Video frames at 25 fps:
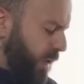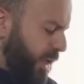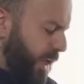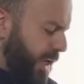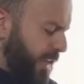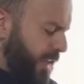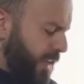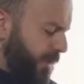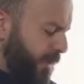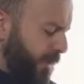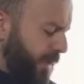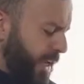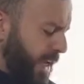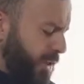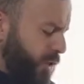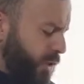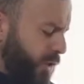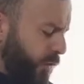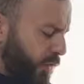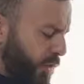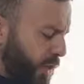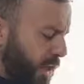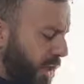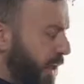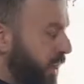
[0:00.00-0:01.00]
In the place
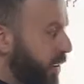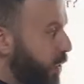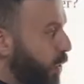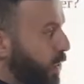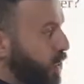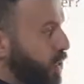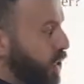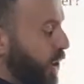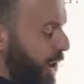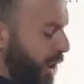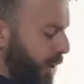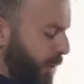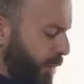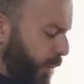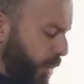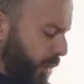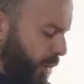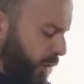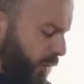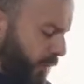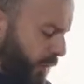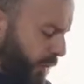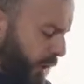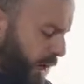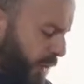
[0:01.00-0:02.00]
of the length, what should I put?
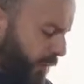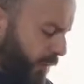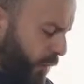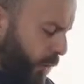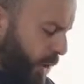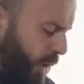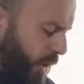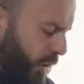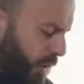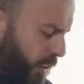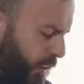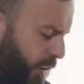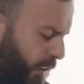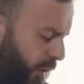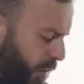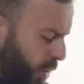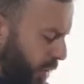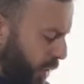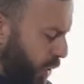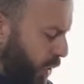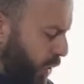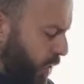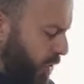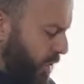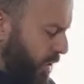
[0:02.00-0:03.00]
5 width,
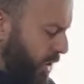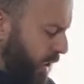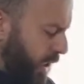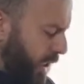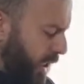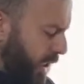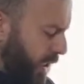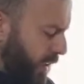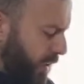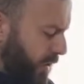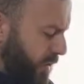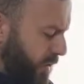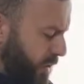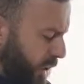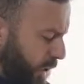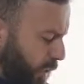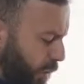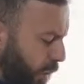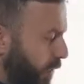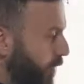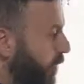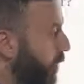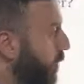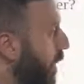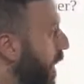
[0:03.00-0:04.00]
because the length is
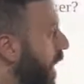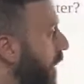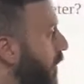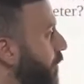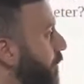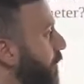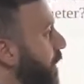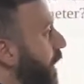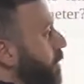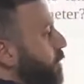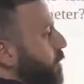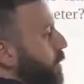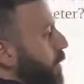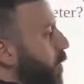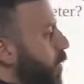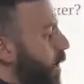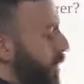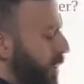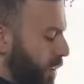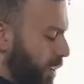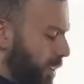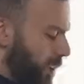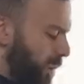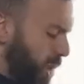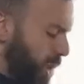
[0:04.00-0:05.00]
equal 5 times the
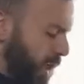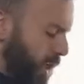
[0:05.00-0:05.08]
width.